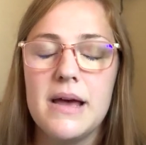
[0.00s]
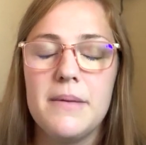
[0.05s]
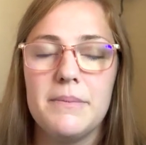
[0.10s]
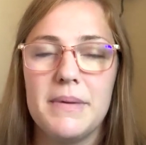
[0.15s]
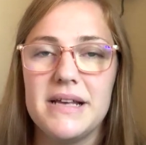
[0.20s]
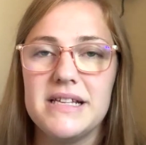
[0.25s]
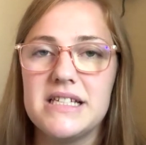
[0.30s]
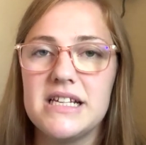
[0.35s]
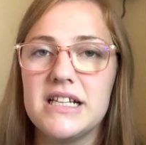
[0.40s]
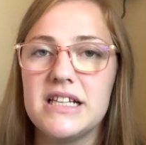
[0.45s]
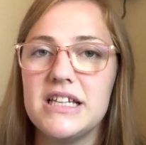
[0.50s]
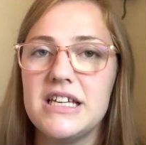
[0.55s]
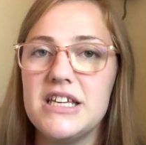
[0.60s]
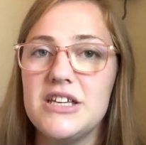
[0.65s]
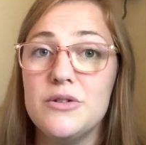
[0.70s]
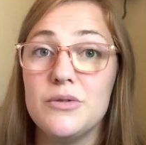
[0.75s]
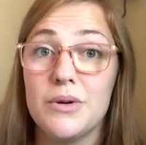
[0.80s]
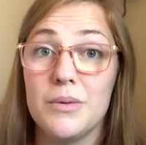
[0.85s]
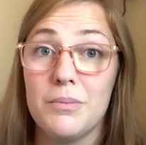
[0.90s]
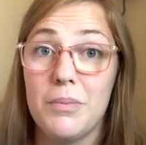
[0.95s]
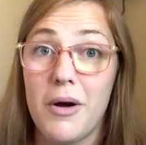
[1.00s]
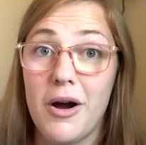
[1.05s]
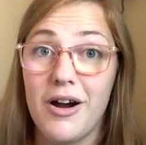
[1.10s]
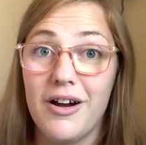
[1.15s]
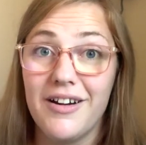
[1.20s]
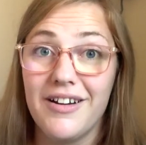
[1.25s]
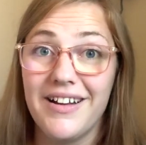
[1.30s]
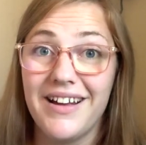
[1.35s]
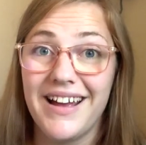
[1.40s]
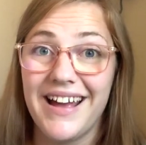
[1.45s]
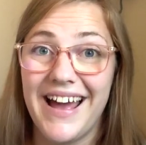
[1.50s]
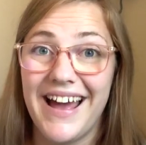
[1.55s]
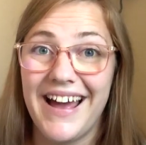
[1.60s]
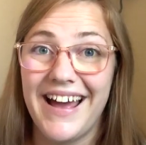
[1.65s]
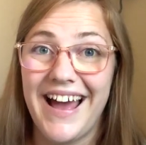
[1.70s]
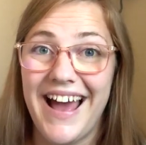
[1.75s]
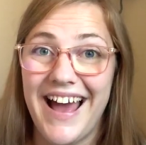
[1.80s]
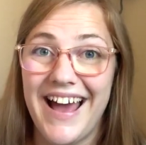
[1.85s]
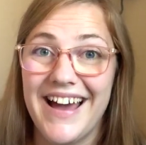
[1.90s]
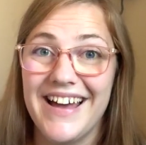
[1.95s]
Basically, you can park
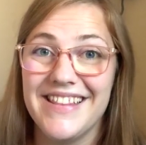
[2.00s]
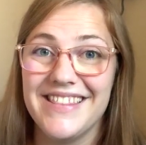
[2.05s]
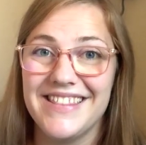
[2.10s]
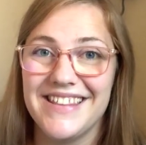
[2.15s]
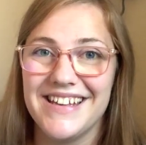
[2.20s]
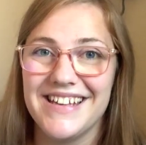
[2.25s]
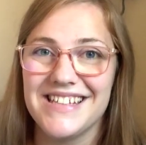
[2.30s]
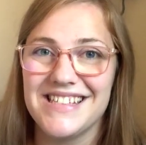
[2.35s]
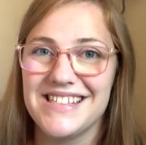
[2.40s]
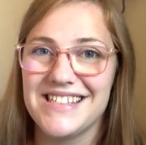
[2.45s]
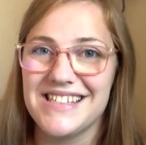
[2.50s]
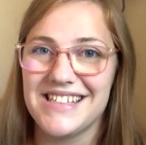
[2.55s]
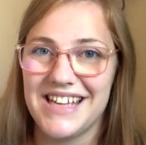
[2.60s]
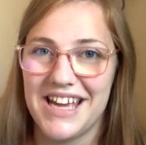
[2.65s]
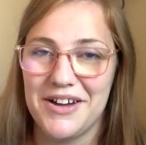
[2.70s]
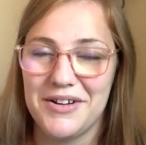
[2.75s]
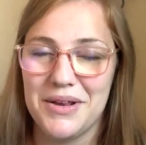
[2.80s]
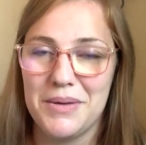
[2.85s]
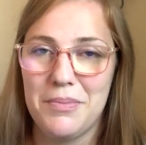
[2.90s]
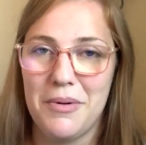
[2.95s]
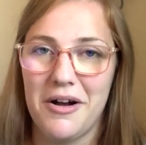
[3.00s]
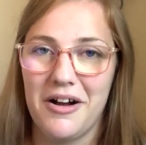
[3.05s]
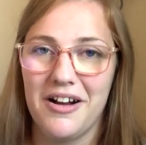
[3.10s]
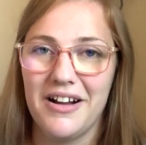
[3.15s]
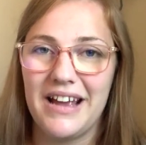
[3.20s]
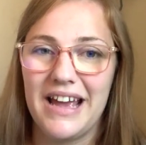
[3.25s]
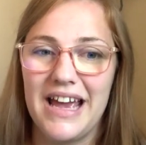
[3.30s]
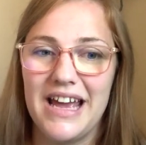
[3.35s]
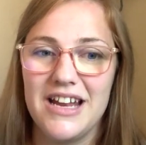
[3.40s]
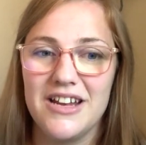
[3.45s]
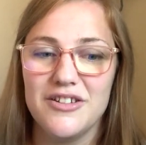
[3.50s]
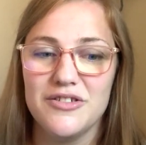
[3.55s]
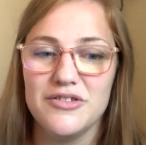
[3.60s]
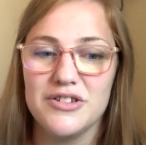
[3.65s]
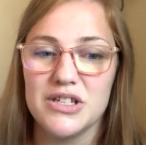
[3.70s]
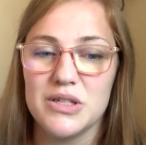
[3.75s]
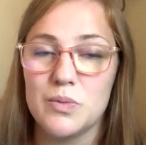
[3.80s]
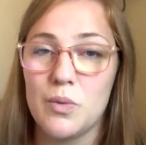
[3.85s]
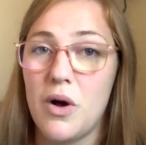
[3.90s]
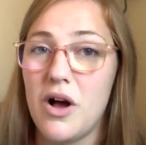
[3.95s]
at this county park and you
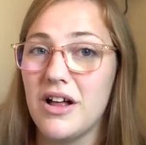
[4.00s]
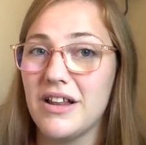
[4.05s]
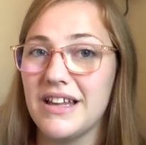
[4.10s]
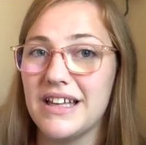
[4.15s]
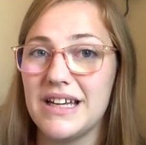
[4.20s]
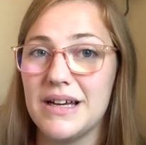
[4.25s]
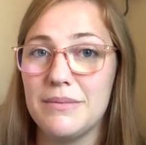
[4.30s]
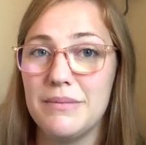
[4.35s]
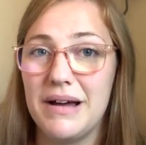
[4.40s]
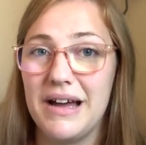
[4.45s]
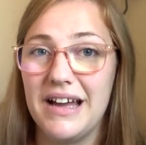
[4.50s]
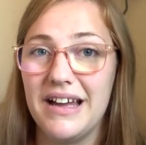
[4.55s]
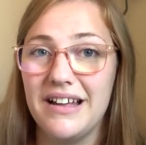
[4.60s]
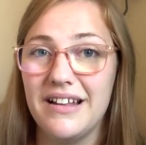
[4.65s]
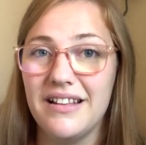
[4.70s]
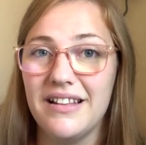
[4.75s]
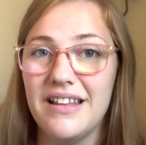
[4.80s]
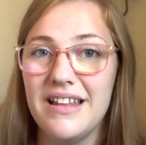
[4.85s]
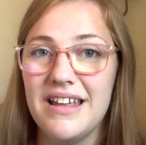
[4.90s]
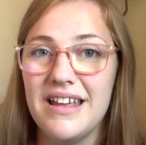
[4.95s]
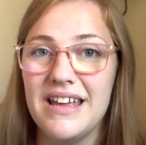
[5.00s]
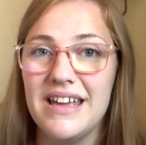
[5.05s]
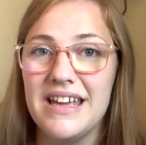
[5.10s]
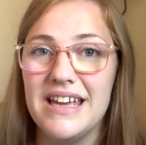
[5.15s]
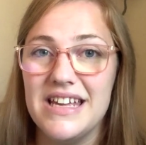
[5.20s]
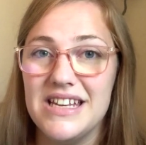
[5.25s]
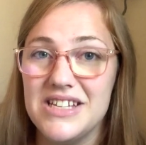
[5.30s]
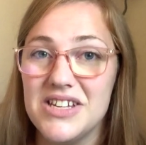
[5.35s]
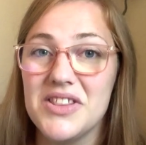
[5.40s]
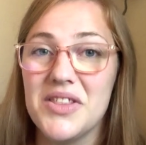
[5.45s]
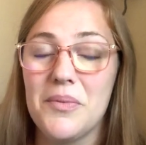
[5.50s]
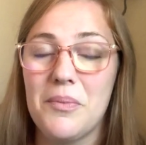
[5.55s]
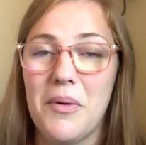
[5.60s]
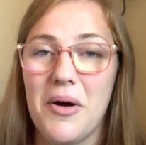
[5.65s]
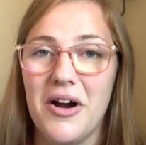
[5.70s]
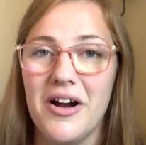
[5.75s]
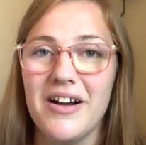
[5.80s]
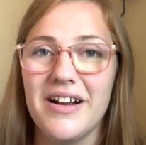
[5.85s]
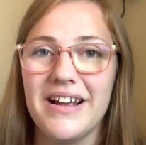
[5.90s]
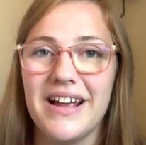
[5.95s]
just walk like a mile into the
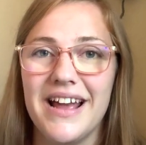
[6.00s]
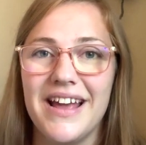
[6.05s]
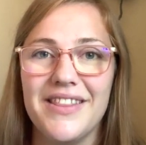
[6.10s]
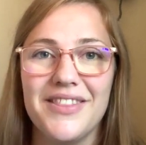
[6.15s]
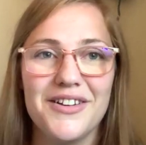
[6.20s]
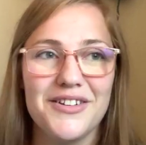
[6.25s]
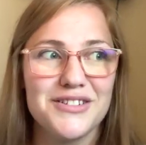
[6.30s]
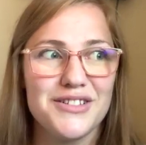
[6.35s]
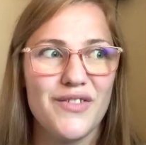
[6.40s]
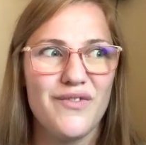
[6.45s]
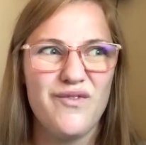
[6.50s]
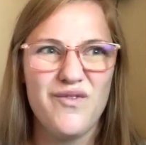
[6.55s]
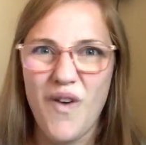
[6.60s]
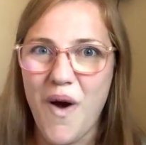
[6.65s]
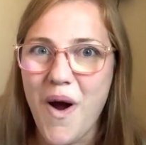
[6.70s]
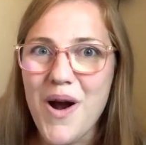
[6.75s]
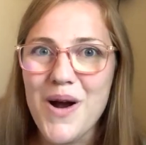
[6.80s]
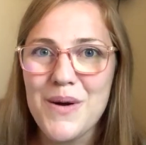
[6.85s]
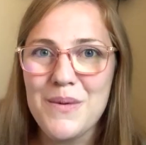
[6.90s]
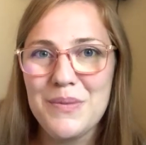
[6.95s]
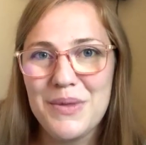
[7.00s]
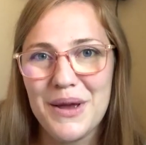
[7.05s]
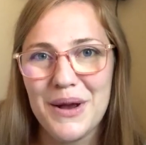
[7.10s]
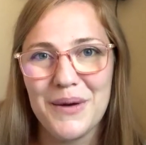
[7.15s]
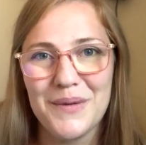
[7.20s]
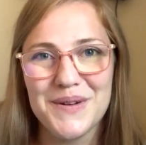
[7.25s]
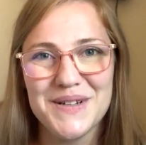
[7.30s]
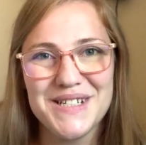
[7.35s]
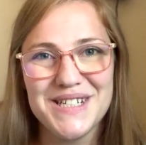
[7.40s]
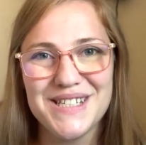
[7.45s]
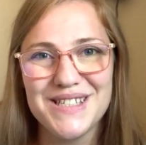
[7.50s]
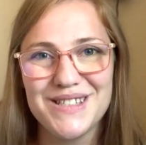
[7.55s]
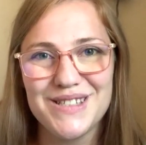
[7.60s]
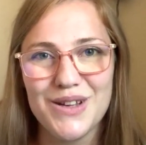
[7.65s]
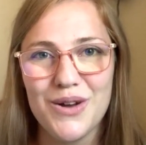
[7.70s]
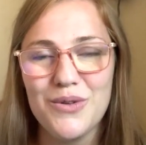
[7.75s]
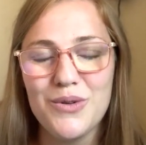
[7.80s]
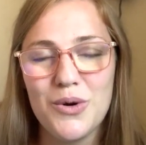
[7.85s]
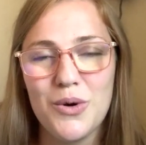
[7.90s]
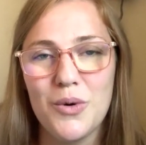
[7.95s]
park and there's a farm there which is
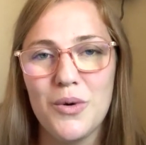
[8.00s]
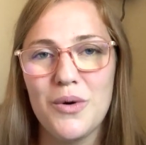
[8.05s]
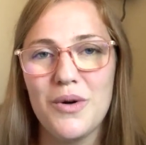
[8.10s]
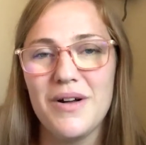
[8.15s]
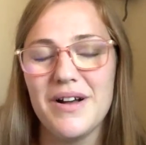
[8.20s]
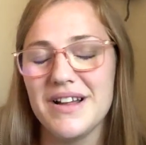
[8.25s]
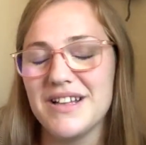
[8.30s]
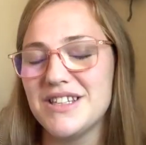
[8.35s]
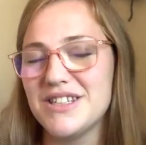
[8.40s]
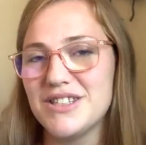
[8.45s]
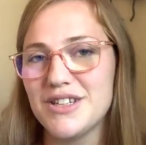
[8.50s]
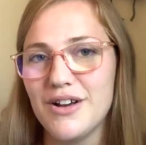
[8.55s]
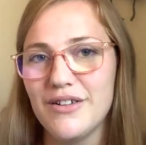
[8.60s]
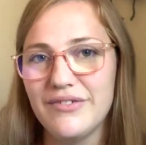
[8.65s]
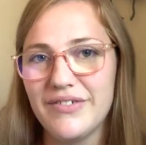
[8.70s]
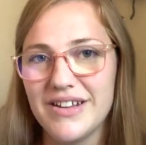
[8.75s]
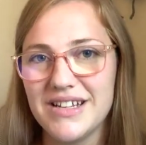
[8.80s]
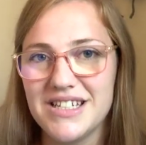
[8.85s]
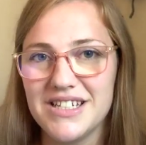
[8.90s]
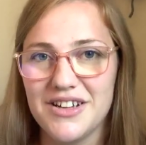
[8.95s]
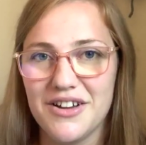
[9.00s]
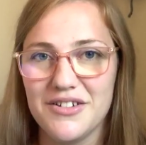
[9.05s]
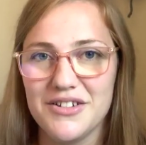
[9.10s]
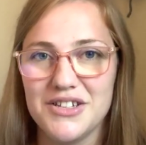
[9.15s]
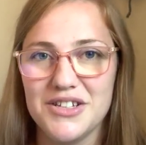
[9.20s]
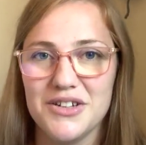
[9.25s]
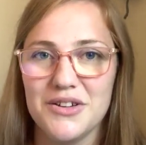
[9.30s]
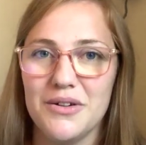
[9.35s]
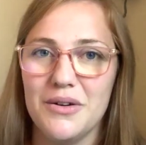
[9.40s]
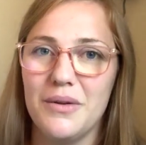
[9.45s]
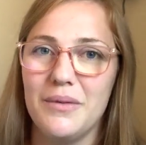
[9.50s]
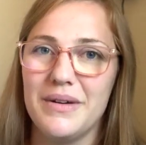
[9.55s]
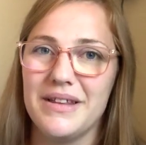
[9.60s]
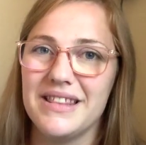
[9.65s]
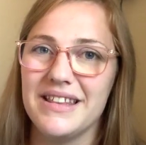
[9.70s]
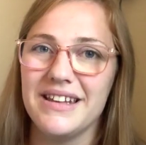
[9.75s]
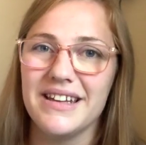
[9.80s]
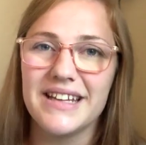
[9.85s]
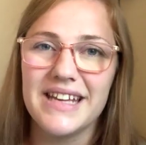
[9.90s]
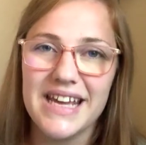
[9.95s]
so cool it's so fun to go to with
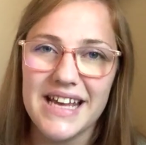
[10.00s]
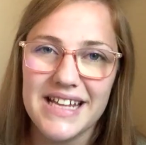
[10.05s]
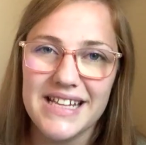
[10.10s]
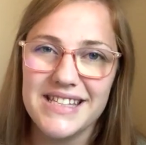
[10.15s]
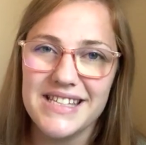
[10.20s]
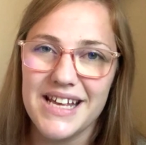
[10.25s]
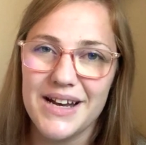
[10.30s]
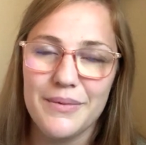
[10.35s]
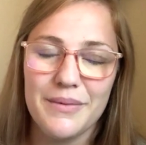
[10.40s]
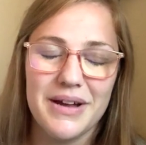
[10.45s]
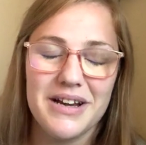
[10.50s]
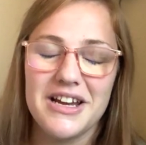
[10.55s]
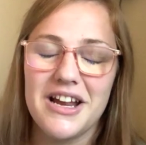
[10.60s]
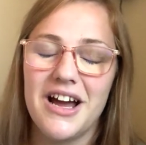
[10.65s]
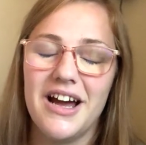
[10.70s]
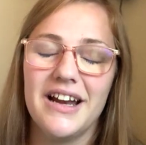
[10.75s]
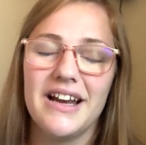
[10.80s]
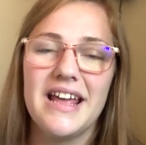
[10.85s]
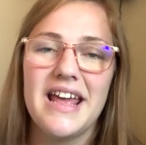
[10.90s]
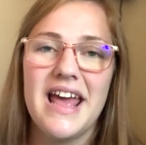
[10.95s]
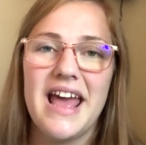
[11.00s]
little kids and whatnot